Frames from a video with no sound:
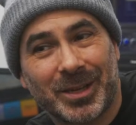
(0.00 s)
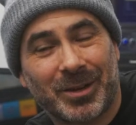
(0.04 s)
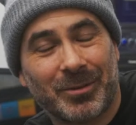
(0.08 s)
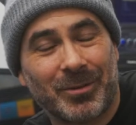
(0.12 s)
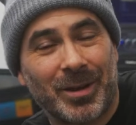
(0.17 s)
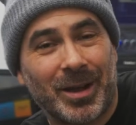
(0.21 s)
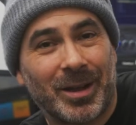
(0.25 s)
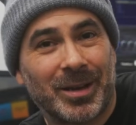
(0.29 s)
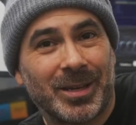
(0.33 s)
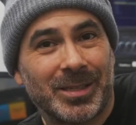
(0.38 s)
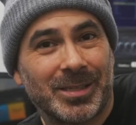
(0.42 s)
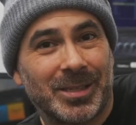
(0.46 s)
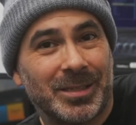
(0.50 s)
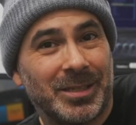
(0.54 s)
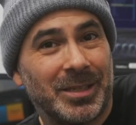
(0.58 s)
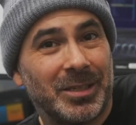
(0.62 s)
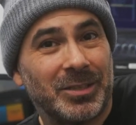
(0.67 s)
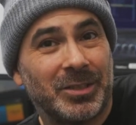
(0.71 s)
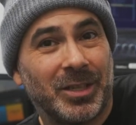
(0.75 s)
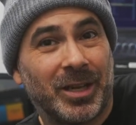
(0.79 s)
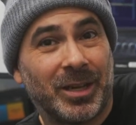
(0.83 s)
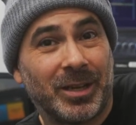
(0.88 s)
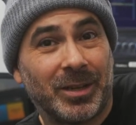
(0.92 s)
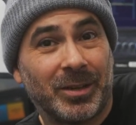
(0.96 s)
around as a
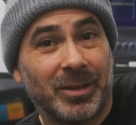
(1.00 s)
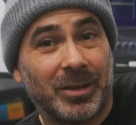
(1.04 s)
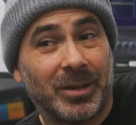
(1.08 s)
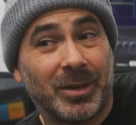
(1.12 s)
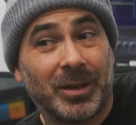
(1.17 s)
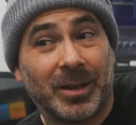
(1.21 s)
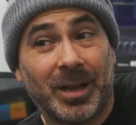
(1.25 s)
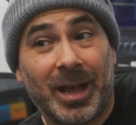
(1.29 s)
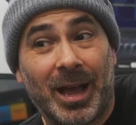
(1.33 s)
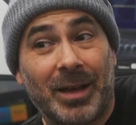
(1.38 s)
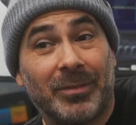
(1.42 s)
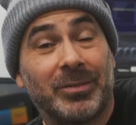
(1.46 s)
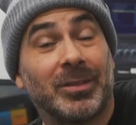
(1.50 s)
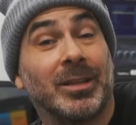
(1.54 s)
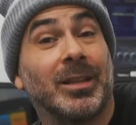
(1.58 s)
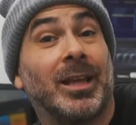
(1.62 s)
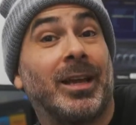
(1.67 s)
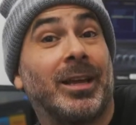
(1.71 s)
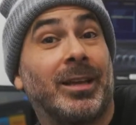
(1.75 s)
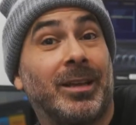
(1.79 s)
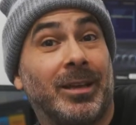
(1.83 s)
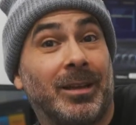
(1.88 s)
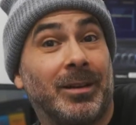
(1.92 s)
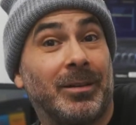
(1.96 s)
DJ, you're gonna have to
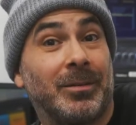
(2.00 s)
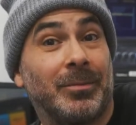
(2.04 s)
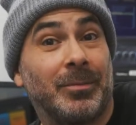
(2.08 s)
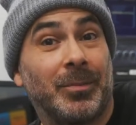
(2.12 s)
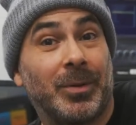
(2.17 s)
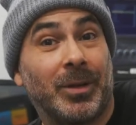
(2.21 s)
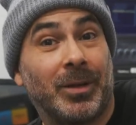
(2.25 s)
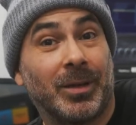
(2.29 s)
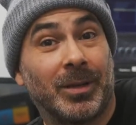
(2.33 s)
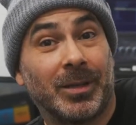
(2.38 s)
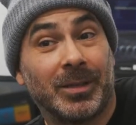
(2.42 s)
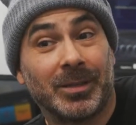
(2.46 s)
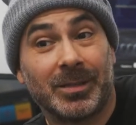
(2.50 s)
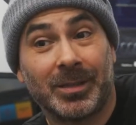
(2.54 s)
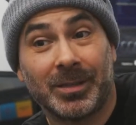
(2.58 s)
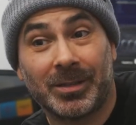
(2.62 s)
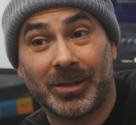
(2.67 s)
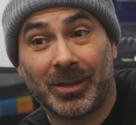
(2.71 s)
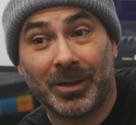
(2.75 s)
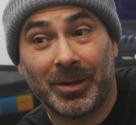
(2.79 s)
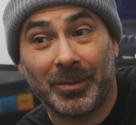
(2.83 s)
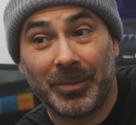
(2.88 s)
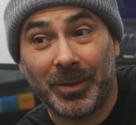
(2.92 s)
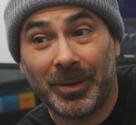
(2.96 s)
like it, because it's
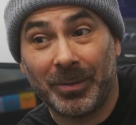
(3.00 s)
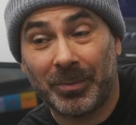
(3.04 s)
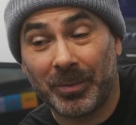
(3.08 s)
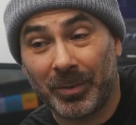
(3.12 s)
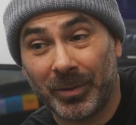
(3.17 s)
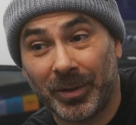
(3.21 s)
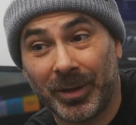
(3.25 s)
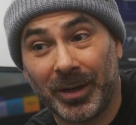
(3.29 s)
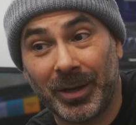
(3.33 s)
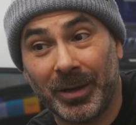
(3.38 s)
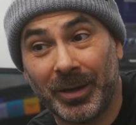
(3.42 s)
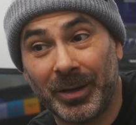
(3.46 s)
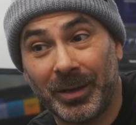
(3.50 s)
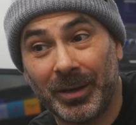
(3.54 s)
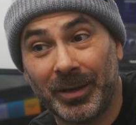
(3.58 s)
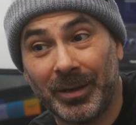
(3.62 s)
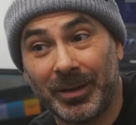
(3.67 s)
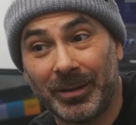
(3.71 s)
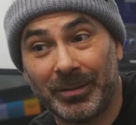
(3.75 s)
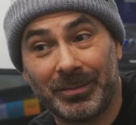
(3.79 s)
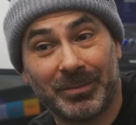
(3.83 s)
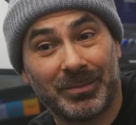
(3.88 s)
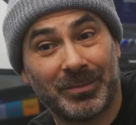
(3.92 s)
gonna be pretty